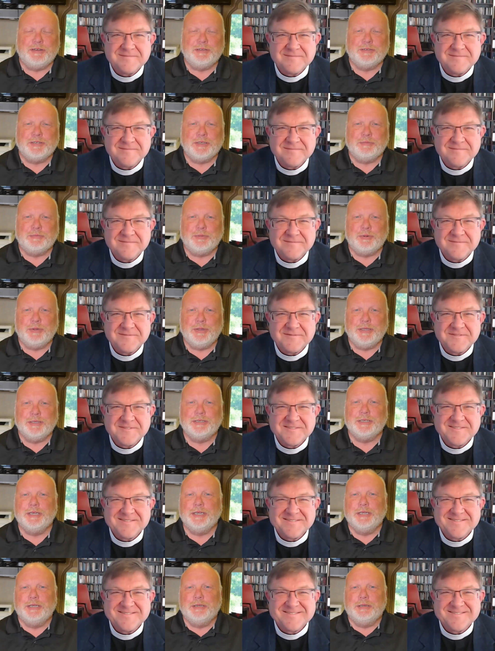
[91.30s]
Speaker 1: it at some point
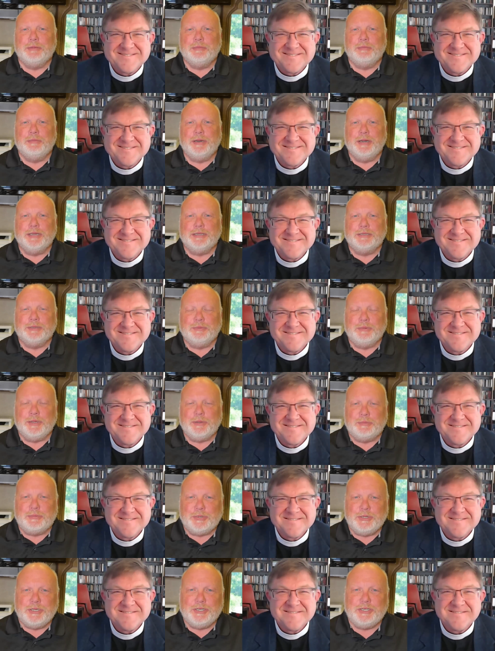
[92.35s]
but we
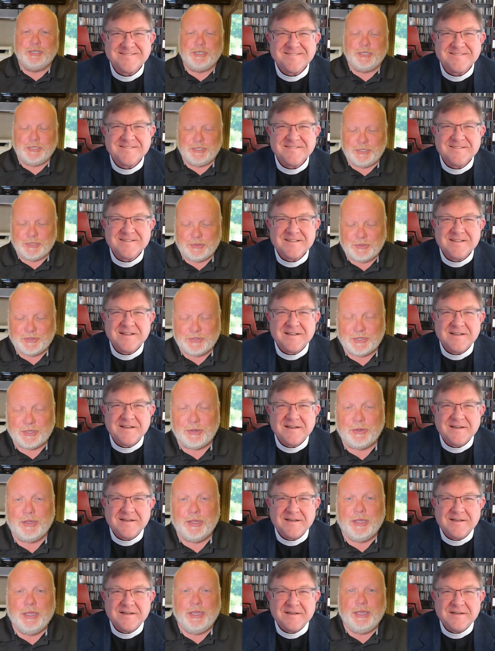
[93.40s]
appreciate you doing so.
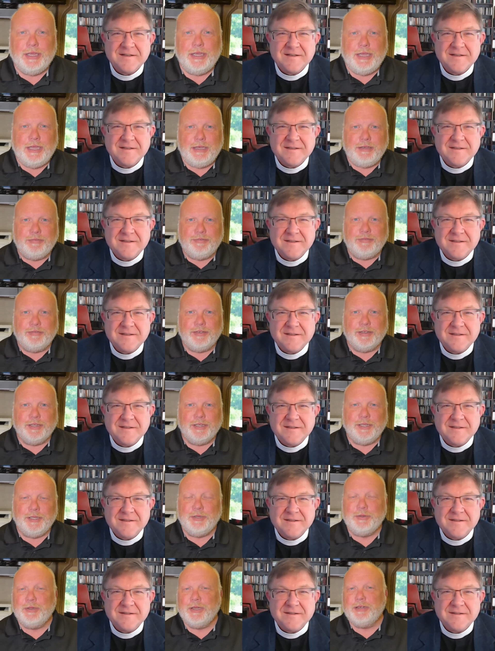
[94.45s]
If
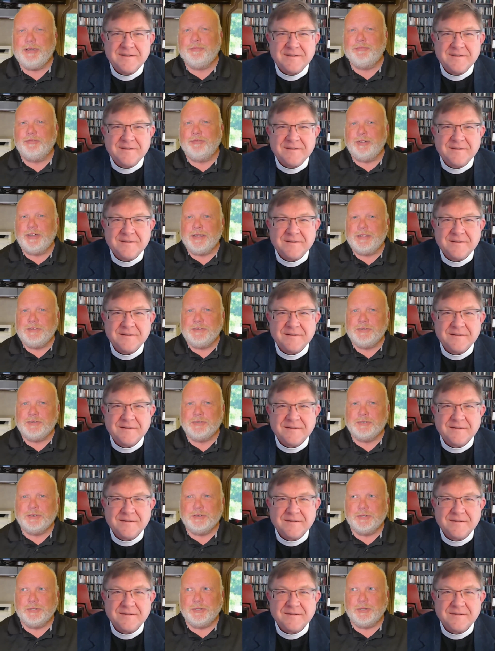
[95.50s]
you have
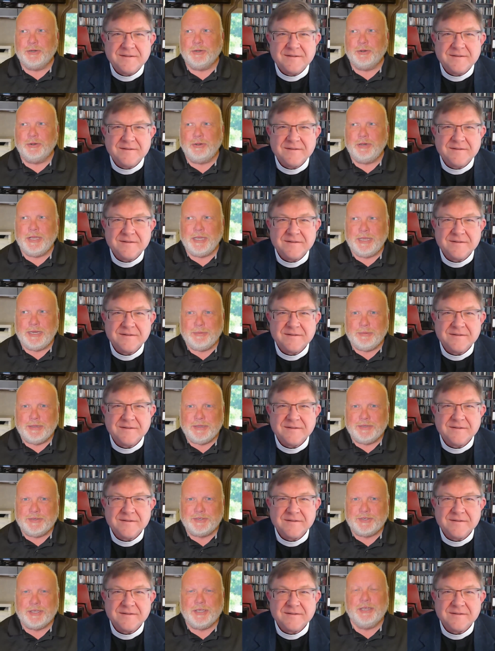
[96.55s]
friends or
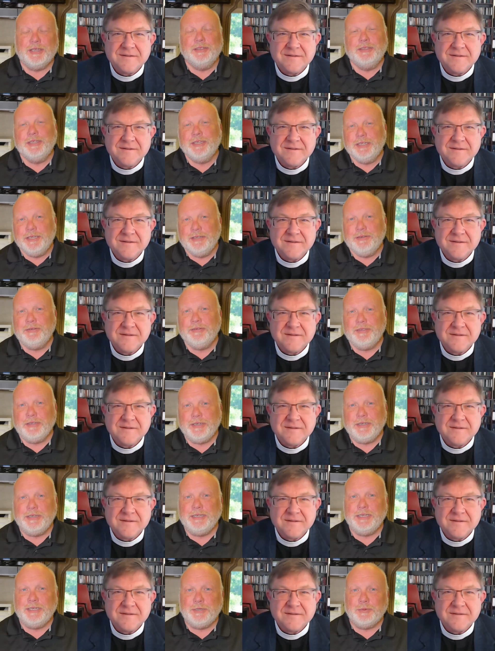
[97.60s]
enemies that you
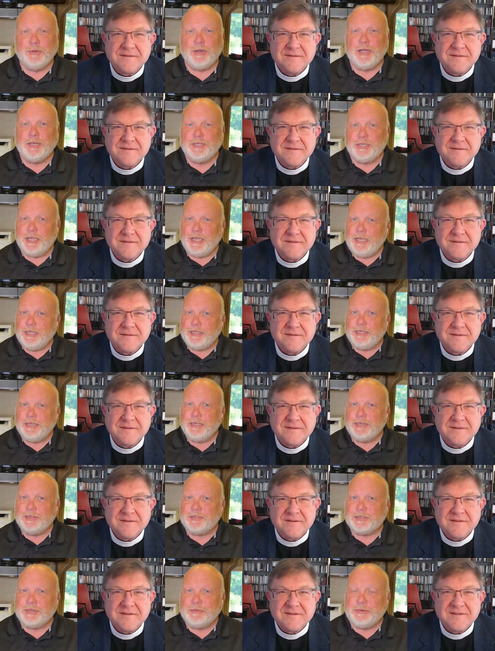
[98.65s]
think need to watch Anglican
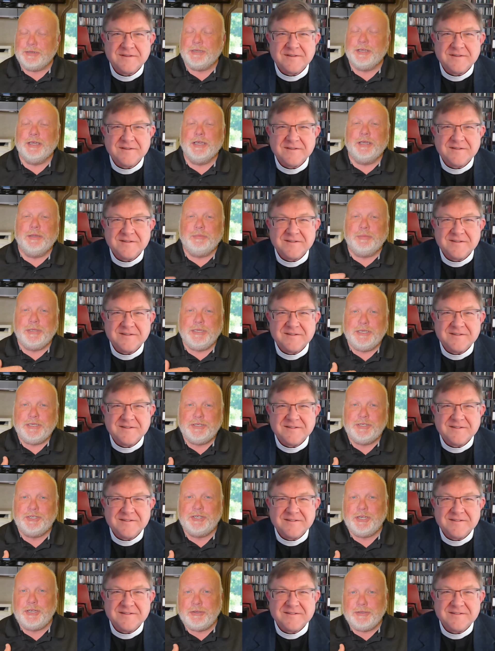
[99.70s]
Unscripted, please
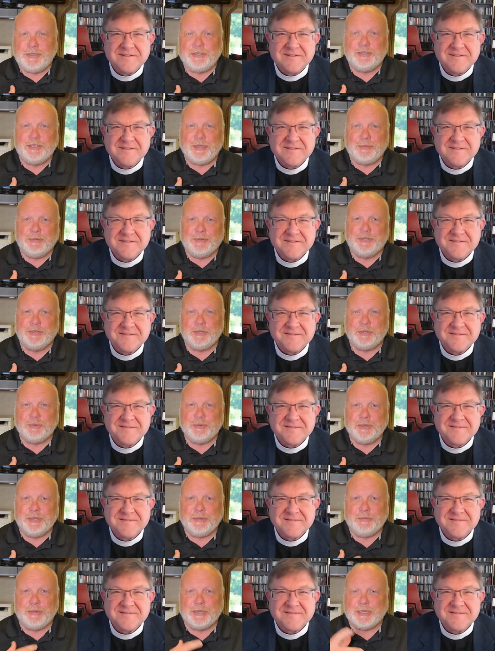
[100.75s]
share this episode
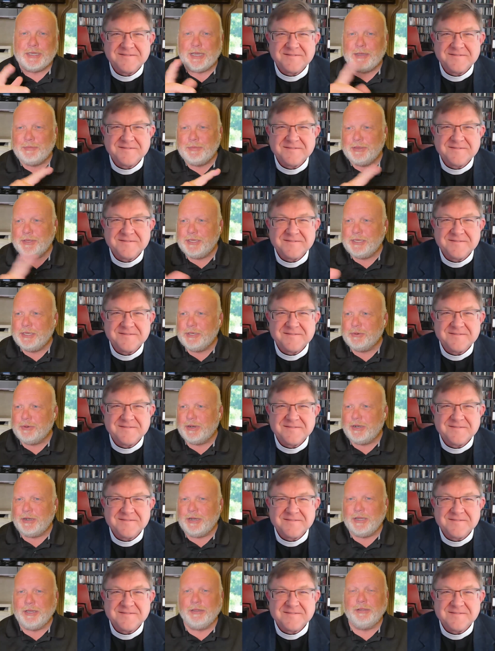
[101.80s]
with them. You copy the
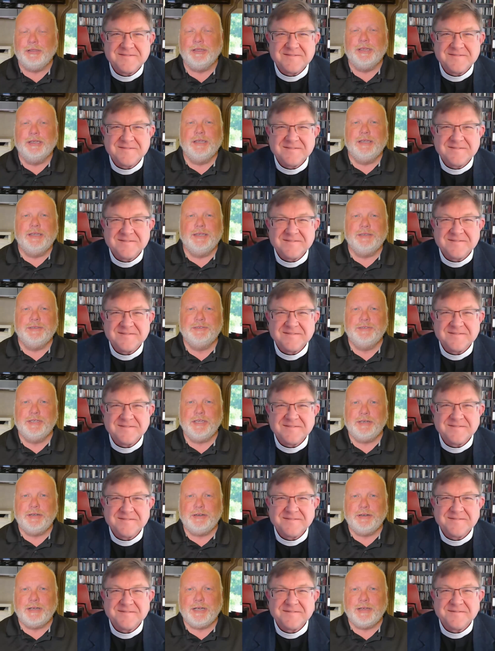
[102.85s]
URL and
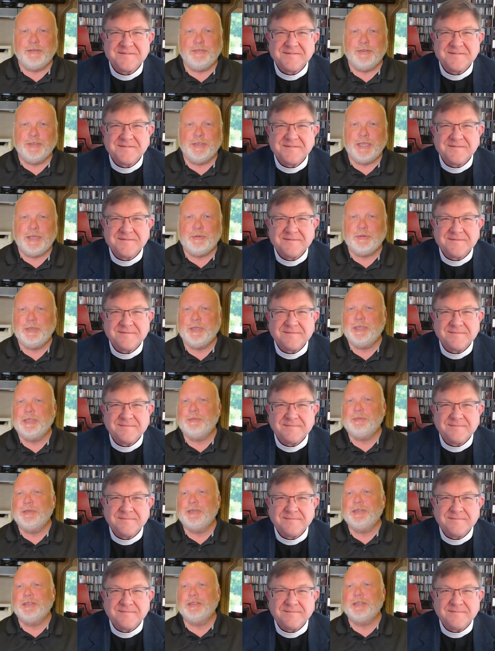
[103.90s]
send it off, and they will either
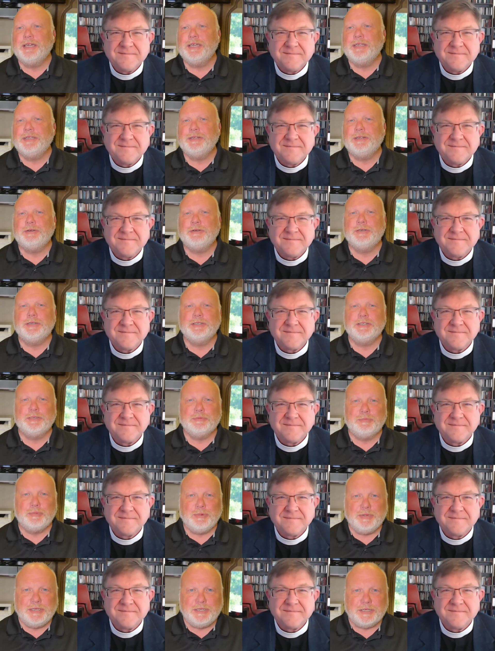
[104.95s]
be delighted or
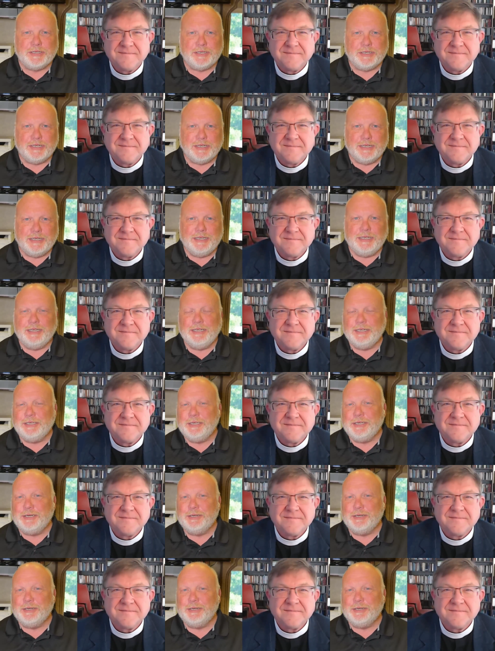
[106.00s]
disappointed in